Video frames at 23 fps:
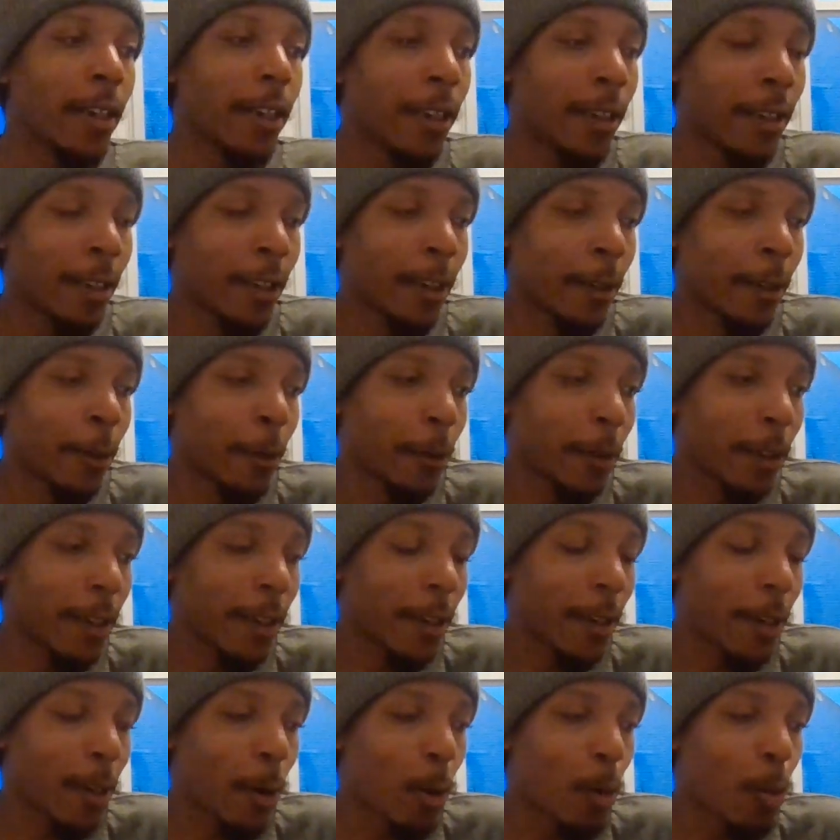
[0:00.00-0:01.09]
You know,
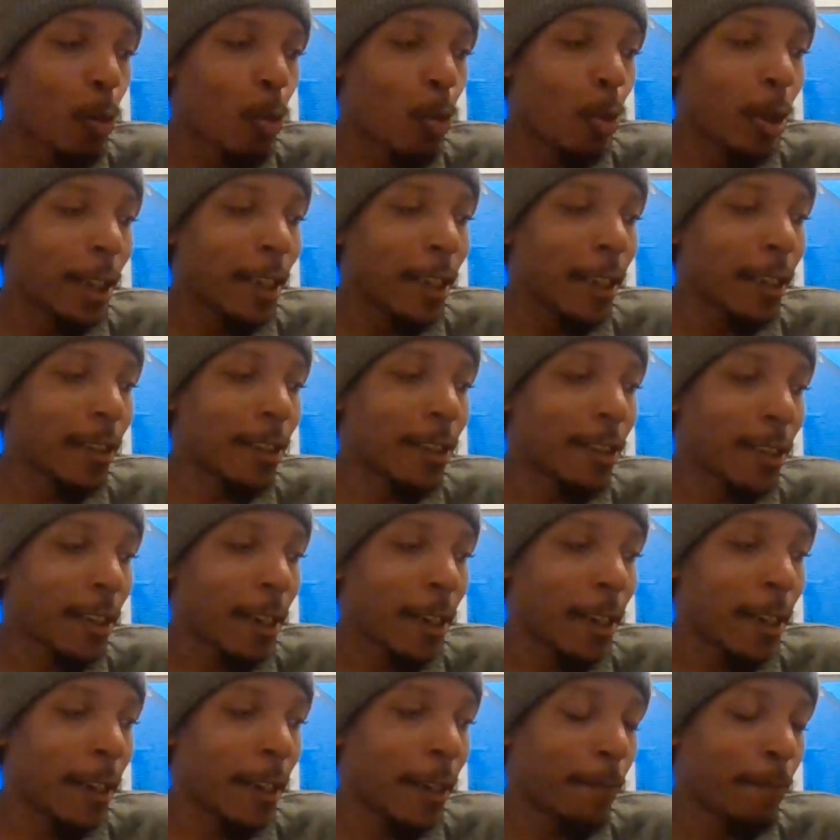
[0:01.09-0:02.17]
when he
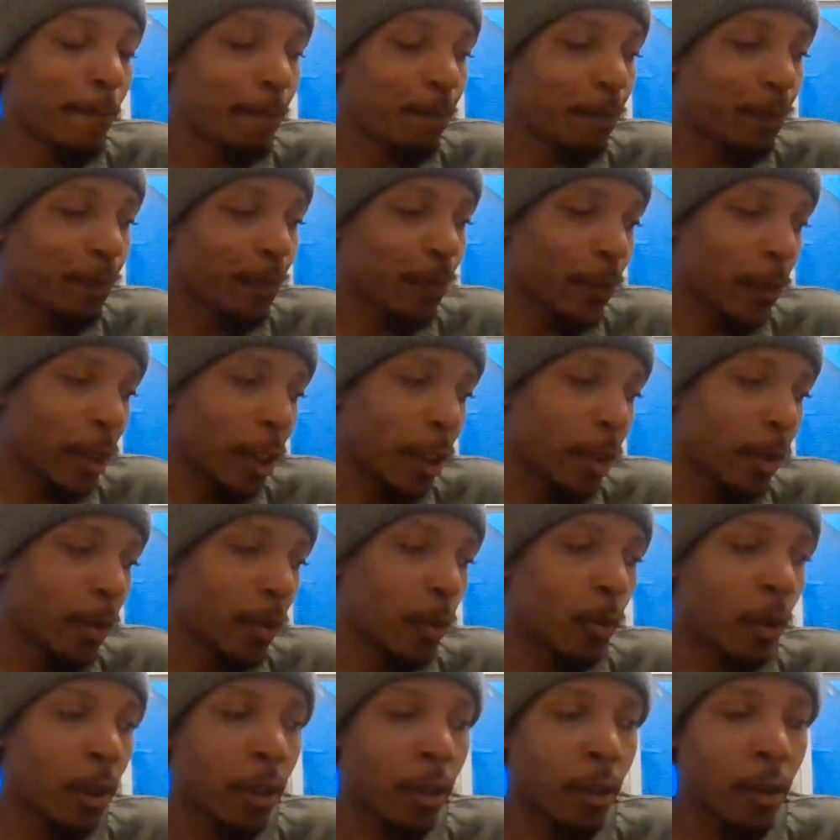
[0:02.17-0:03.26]
said,
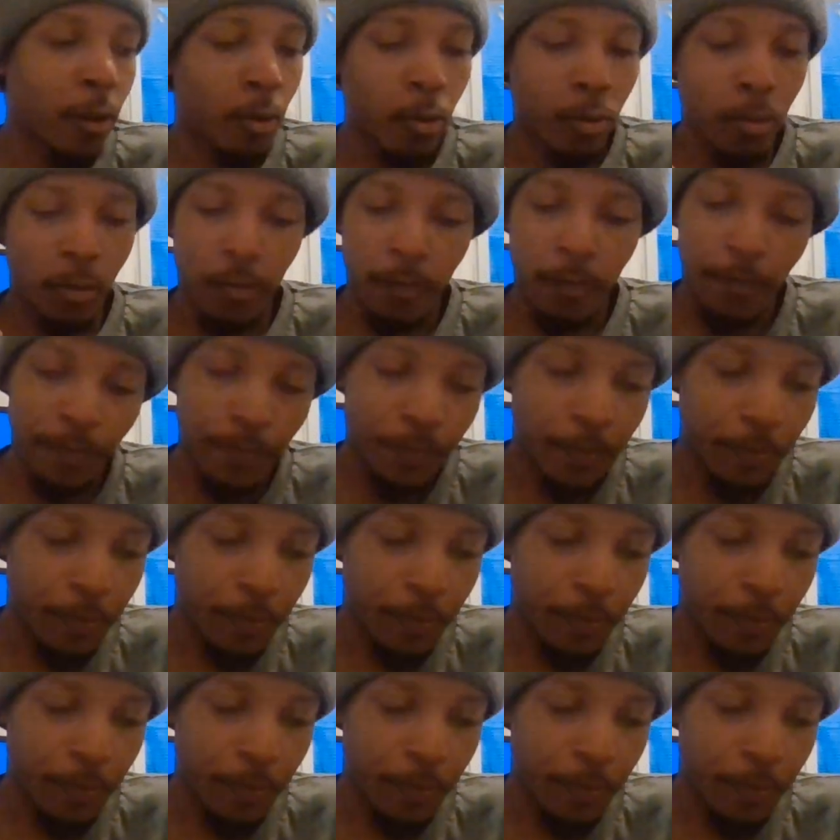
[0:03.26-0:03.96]
well,